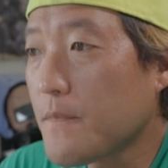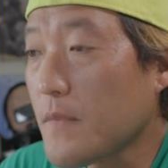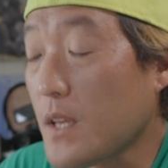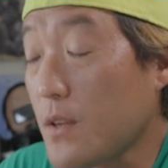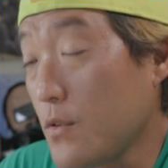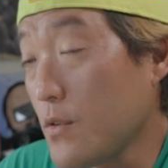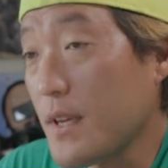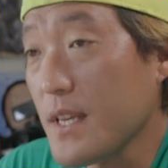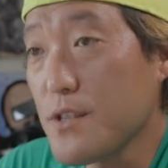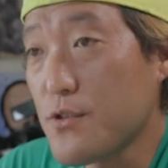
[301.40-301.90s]

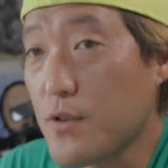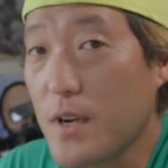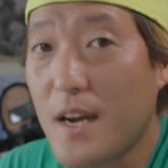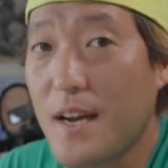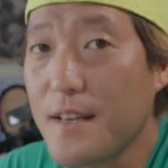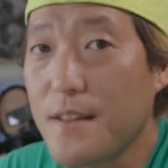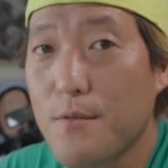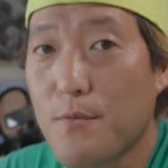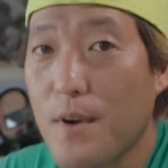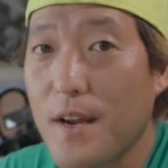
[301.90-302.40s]
you can
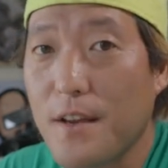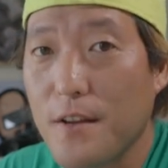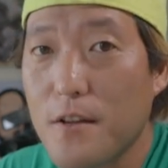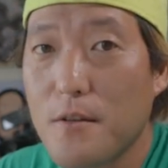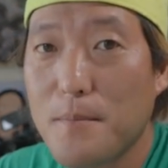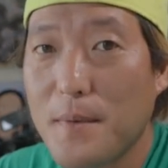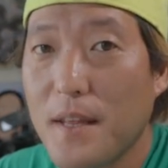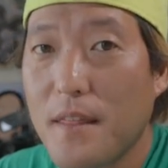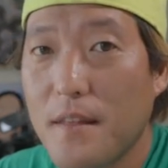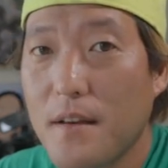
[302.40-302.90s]
try the
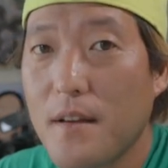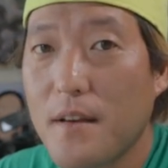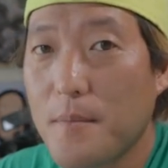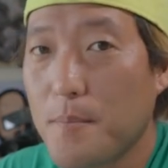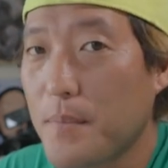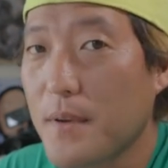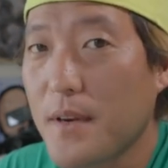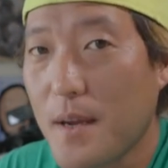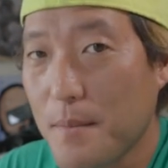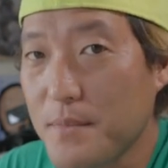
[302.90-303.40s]
regular
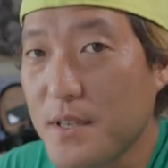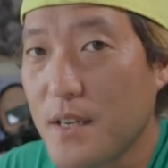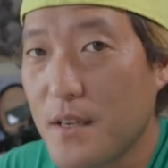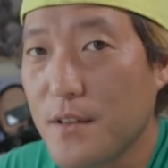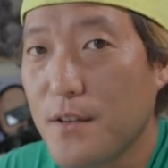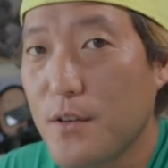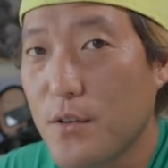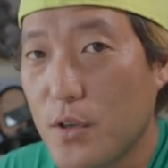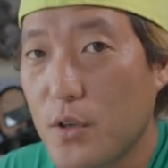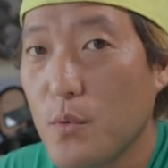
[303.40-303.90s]
method, but I'm
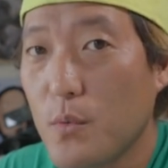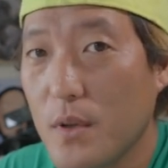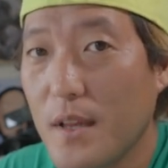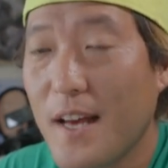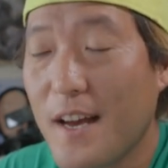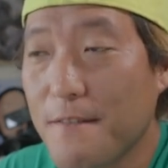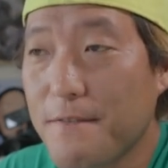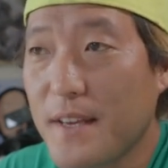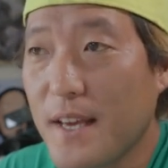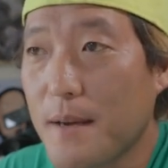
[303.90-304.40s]
telling you, you will
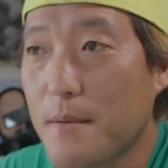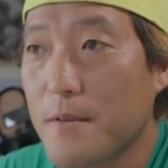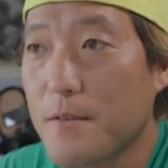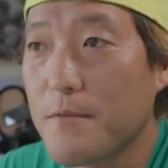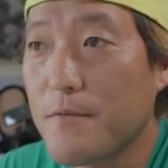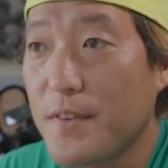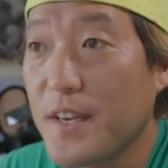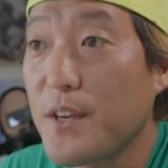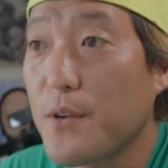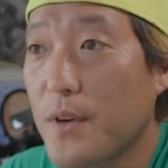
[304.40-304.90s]
have
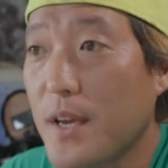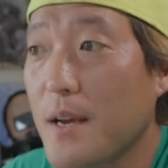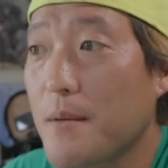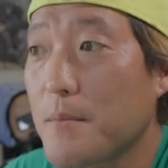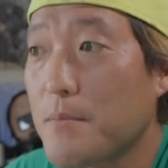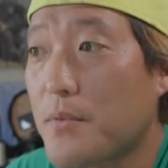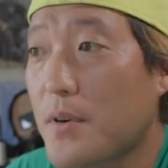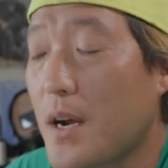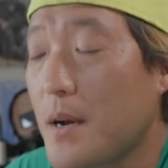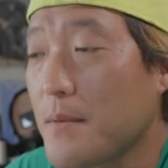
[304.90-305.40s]
camera, video
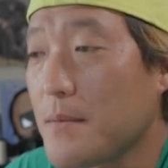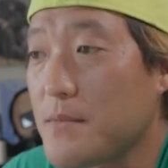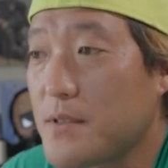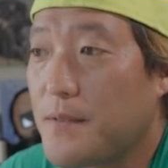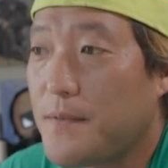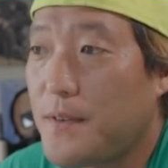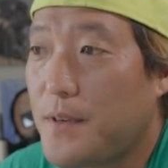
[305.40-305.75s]
camera problems.